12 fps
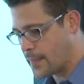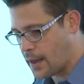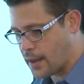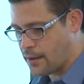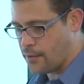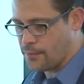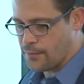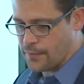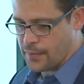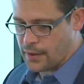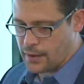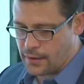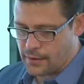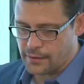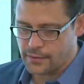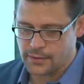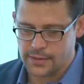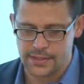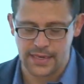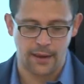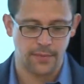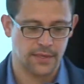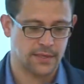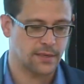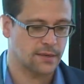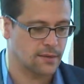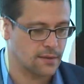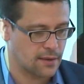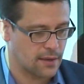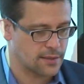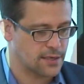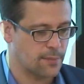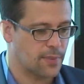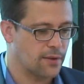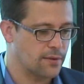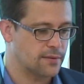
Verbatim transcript: I help uh, establish here at J-PAL.